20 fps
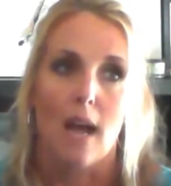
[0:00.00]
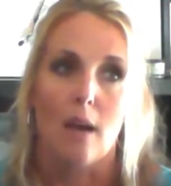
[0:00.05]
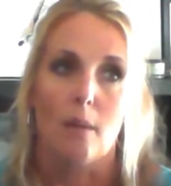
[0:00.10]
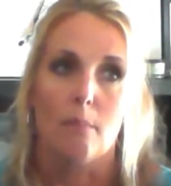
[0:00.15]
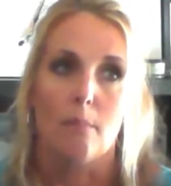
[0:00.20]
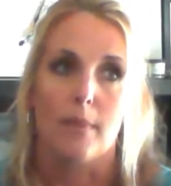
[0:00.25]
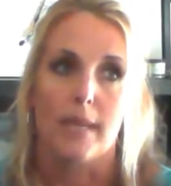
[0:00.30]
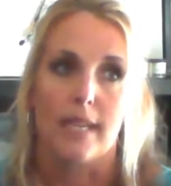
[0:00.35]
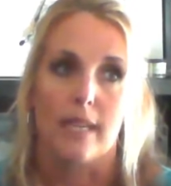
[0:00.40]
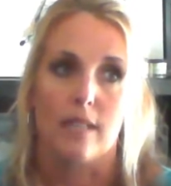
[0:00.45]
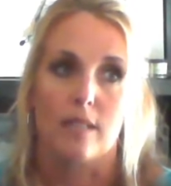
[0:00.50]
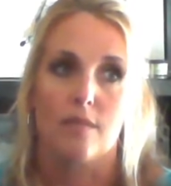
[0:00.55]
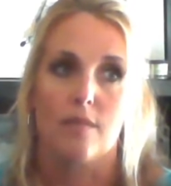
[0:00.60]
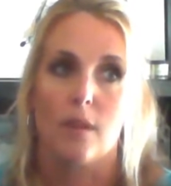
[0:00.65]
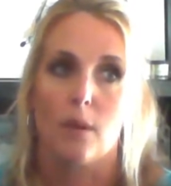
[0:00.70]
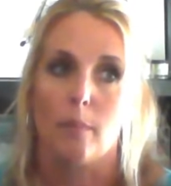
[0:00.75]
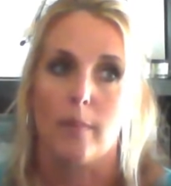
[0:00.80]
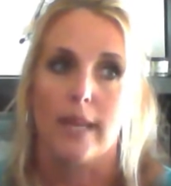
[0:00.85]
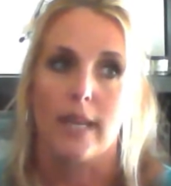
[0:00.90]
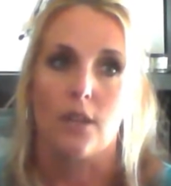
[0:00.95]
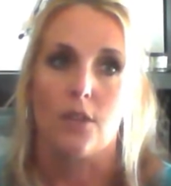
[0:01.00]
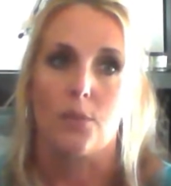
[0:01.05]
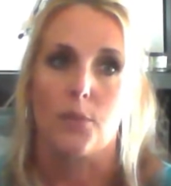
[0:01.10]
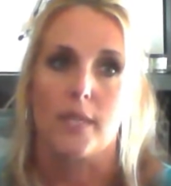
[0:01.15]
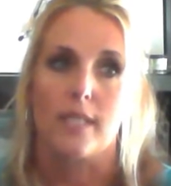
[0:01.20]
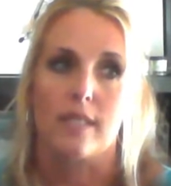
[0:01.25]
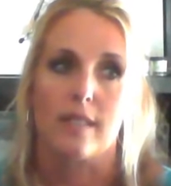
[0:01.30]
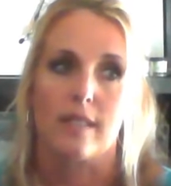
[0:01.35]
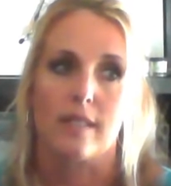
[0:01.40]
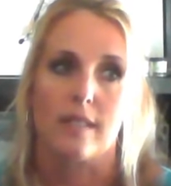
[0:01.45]
Because of the omega-3,
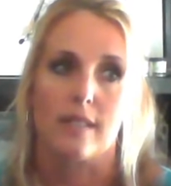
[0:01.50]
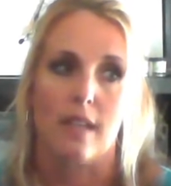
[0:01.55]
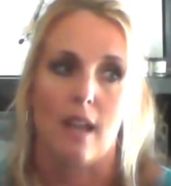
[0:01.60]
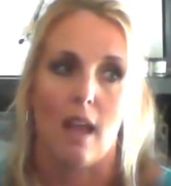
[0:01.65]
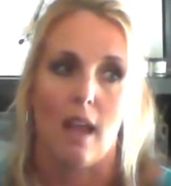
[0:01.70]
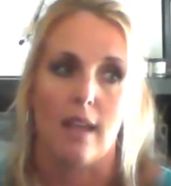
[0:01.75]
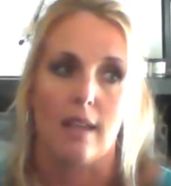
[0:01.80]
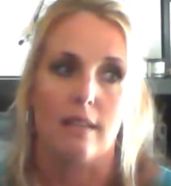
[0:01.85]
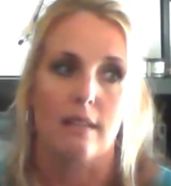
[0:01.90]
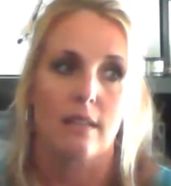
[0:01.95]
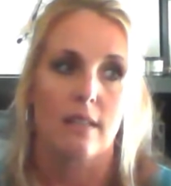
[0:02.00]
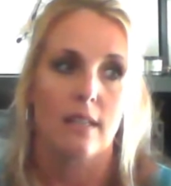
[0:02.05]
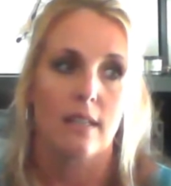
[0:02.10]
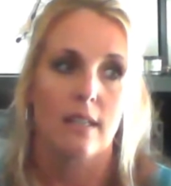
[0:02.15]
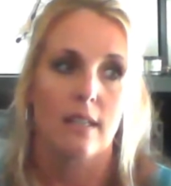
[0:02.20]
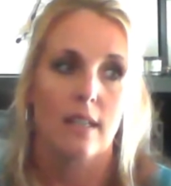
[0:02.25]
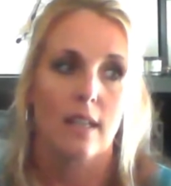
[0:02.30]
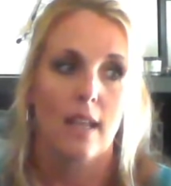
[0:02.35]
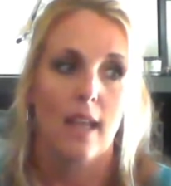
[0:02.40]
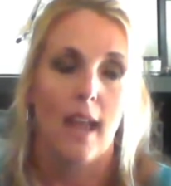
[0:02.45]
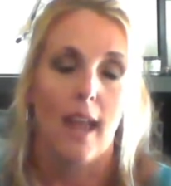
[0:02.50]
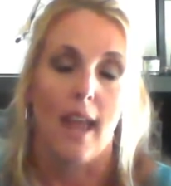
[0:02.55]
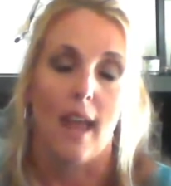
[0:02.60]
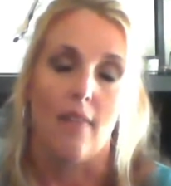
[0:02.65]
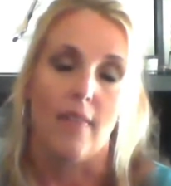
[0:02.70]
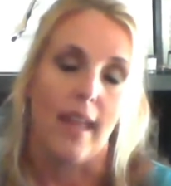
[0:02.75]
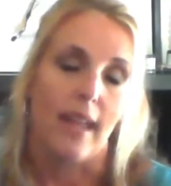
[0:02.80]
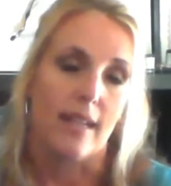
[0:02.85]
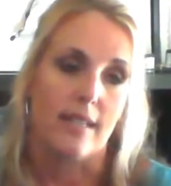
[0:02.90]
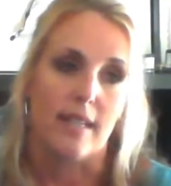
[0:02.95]
6, 9 and
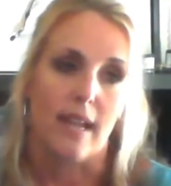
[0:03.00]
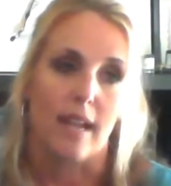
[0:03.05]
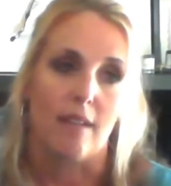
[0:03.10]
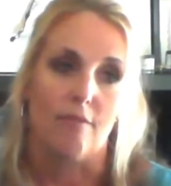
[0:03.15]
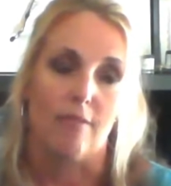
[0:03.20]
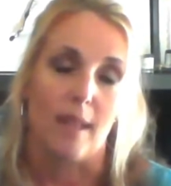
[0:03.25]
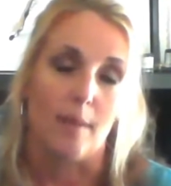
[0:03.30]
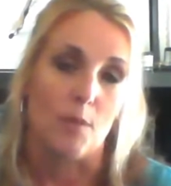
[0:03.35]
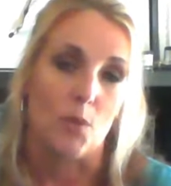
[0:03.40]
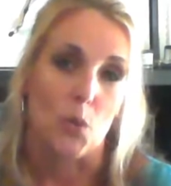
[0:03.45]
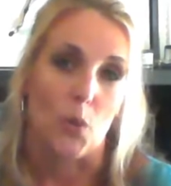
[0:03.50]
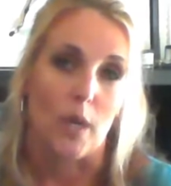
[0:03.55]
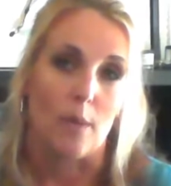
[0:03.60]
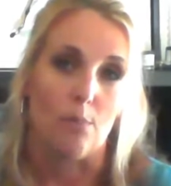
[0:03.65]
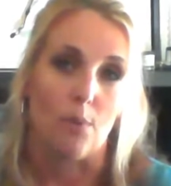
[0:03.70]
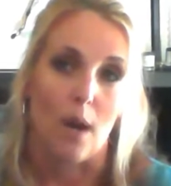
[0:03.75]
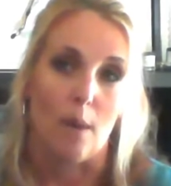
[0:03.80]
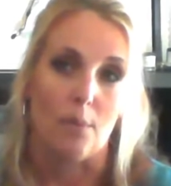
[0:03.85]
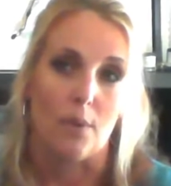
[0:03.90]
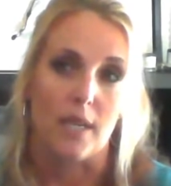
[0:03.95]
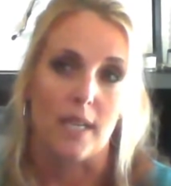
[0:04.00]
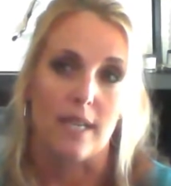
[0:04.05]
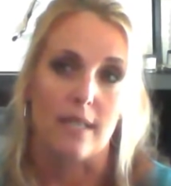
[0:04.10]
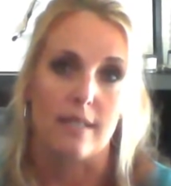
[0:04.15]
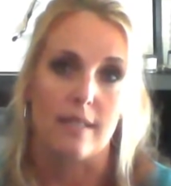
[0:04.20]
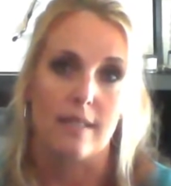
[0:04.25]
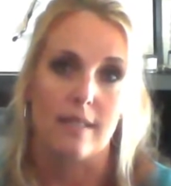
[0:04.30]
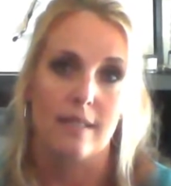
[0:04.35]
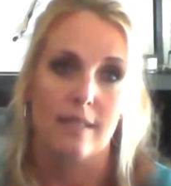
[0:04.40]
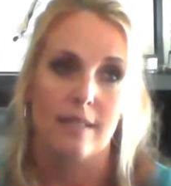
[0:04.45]
the anti-inflammatory
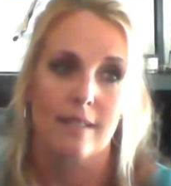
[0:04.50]
properties,